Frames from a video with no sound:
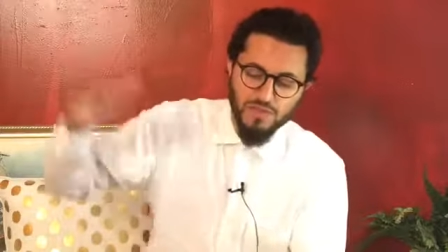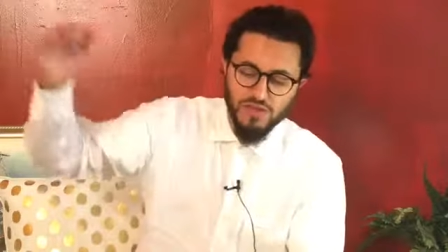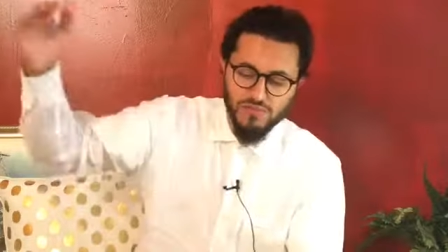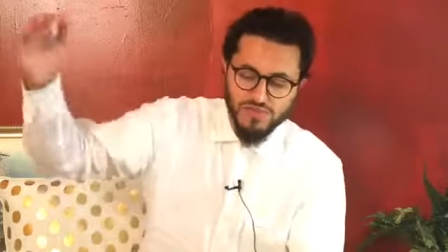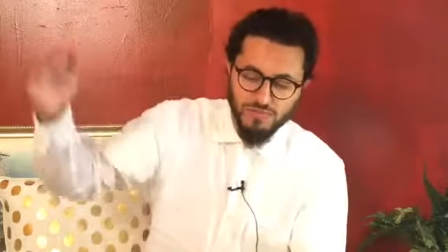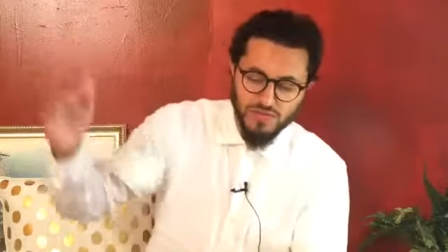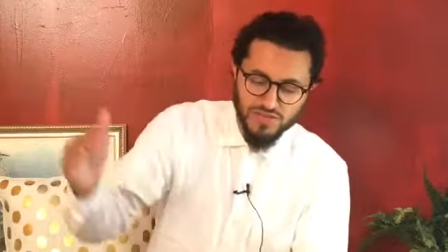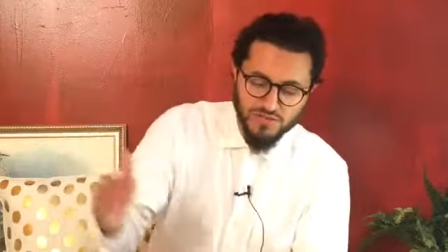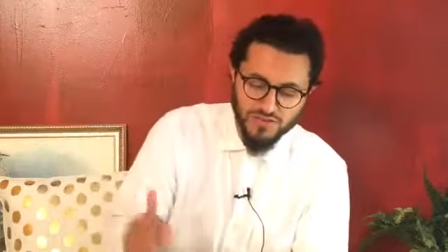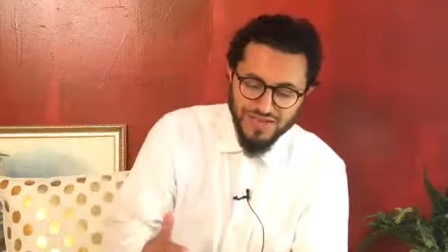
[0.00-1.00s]
is
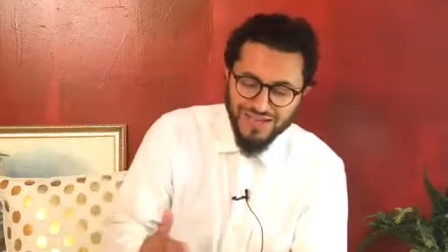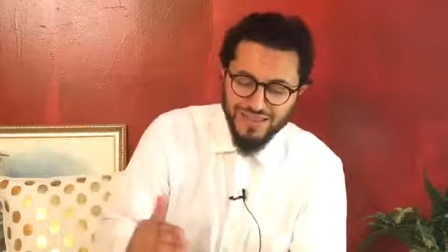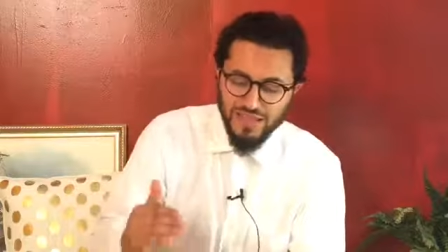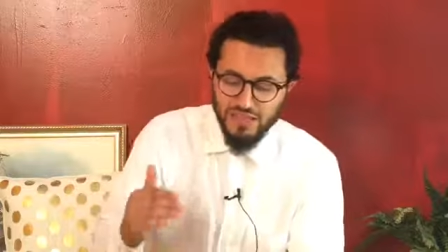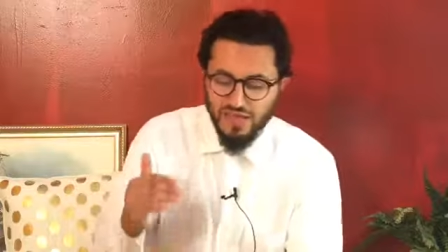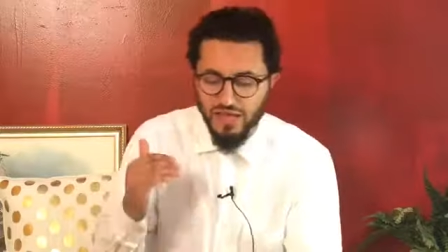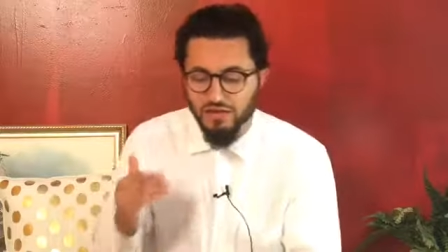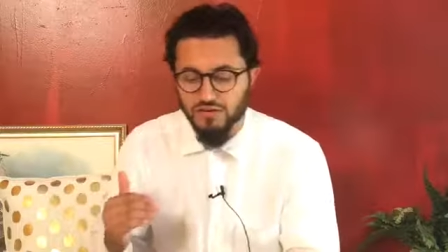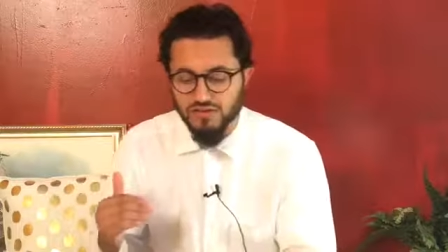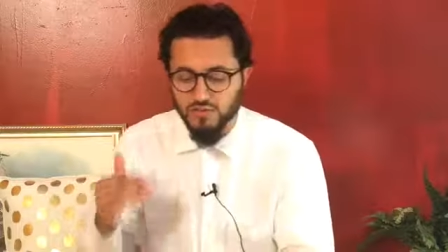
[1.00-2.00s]
obligatory, and the
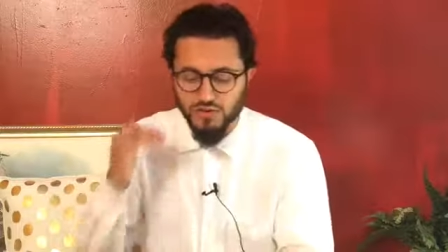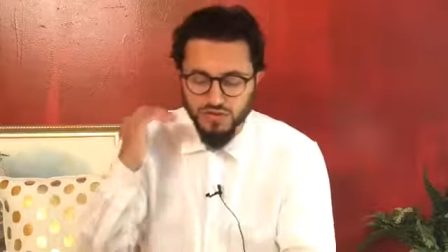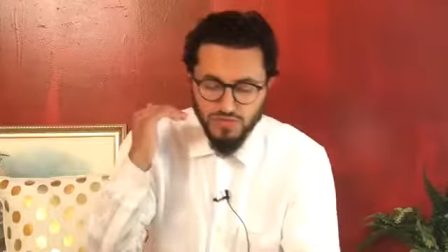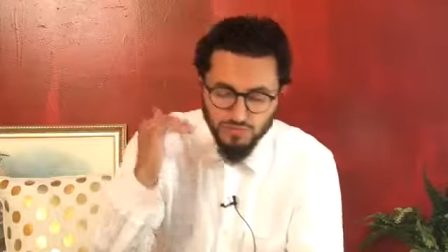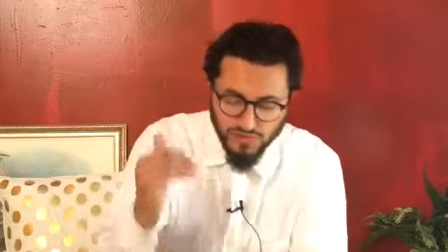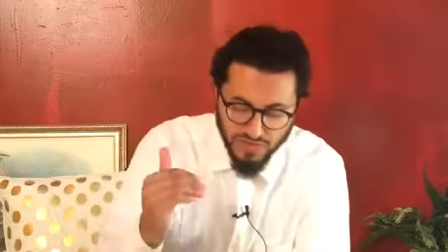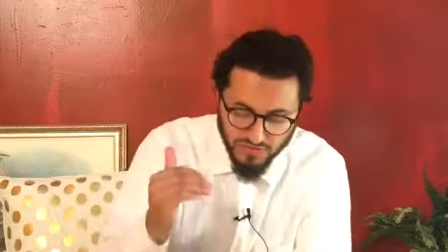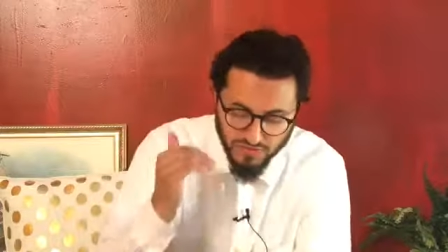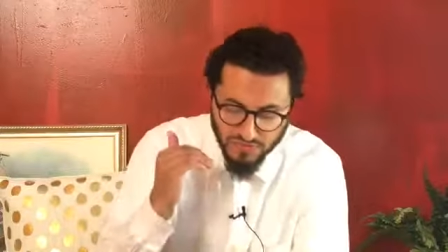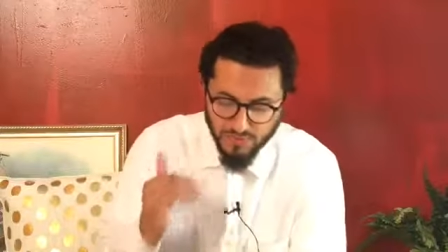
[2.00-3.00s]
editors put in the
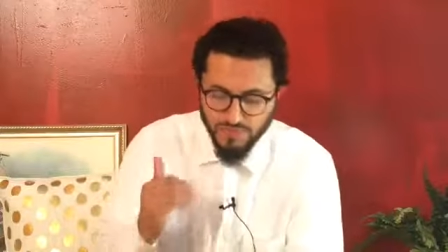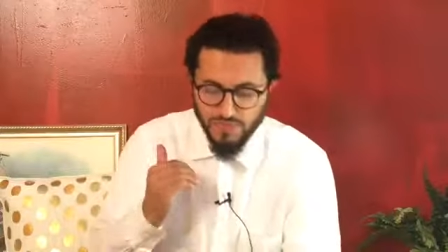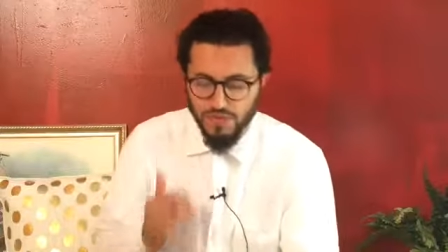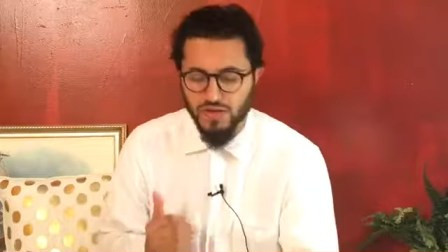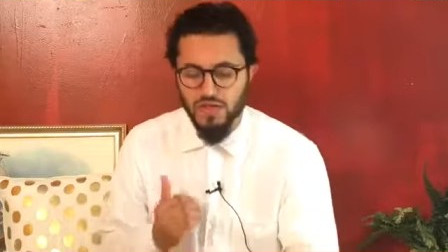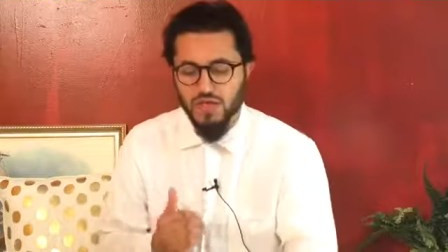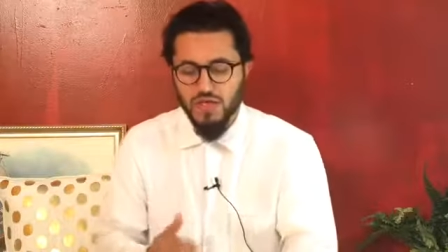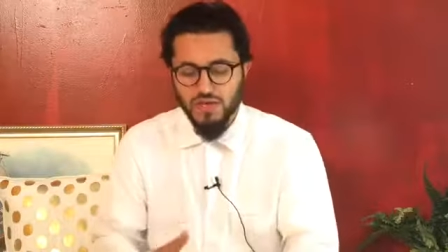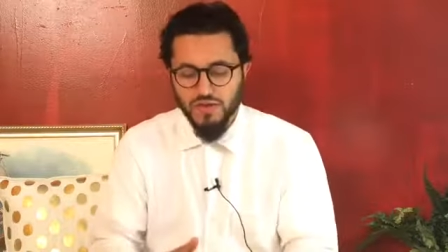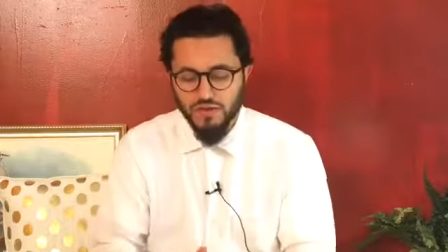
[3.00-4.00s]
breaks. Okay?
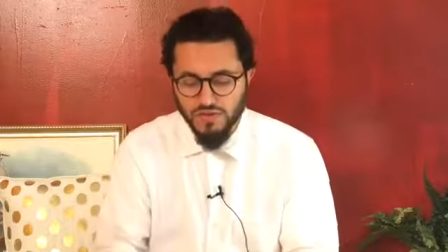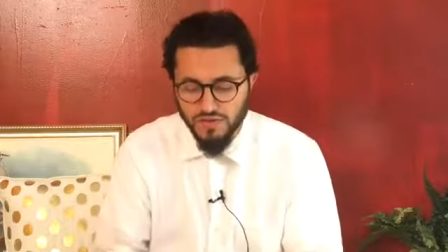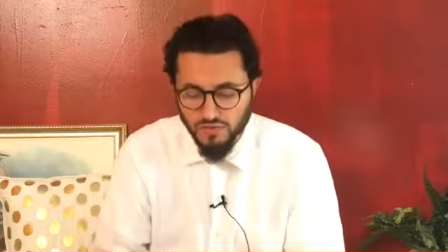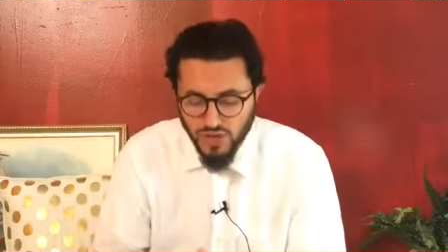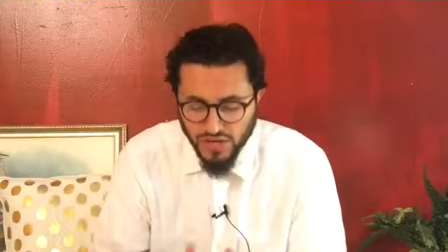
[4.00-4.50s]
Here he says, So